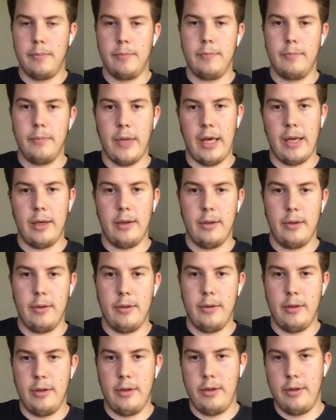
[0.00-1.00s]
That
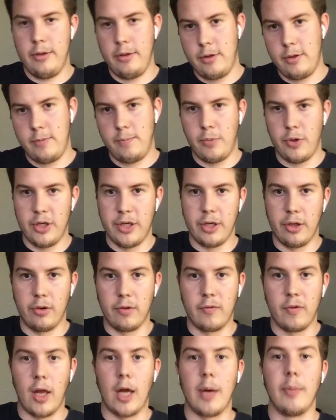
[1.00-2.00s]
particular
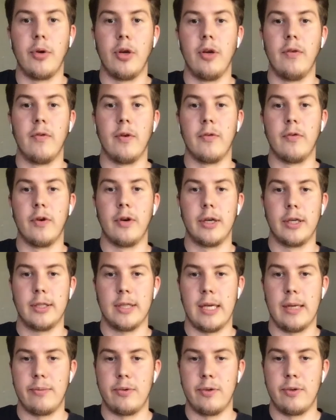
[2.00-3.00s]
flight maneuver, for
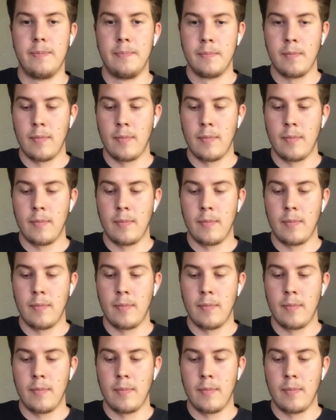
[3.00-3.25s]
example.